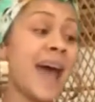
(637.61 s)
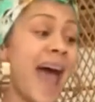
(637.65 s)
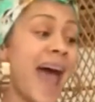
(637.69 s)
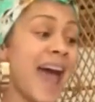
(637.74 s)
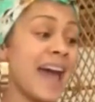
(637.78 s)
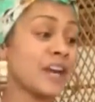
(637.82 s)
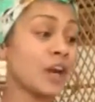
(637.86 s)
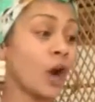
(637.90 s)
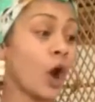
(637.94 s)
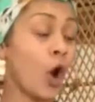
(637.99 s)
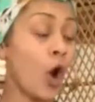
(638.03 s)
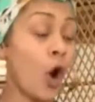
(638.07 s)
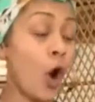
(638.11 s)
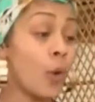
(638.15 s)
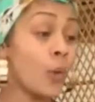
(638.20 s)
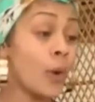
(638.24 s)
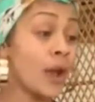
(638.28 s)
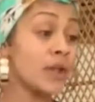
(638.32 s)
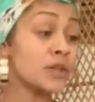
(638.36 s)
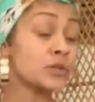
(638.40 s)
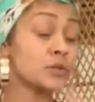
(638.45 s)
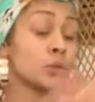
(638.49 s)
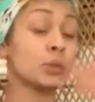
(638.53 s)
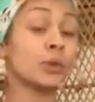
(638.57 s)
and
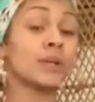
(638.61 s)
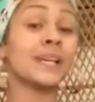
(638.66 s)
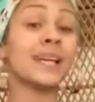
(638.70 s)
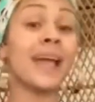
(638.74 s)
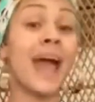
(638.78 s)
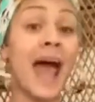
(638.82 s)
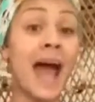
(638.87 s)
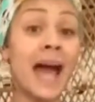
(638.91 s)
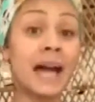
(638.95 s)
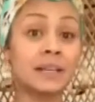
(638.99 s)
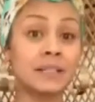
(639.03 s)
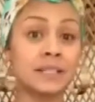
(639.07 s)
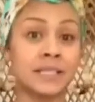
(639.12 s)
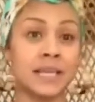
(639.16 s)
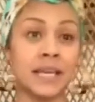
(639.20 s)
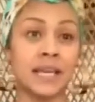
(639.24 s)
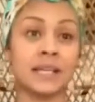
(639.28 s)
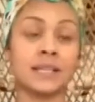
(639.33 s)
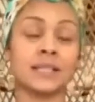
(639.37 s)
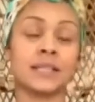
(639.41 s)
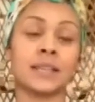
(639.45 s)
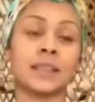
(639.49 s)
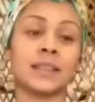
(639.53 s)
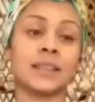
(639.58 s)
always
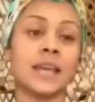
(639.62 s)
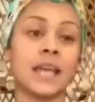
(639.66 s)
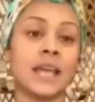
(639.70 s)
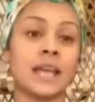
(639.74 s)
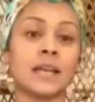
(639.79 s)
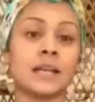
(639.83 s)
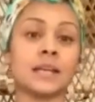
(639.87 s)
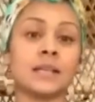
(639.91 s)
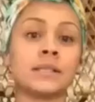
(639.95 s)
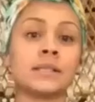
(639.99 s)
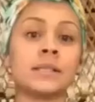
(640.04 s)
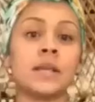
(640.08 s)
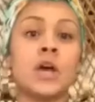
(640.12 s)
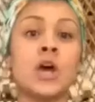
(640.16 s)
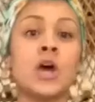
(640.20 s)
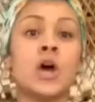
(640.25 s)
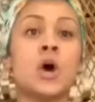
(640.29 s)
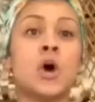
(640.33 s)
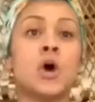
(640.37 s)
reacting to things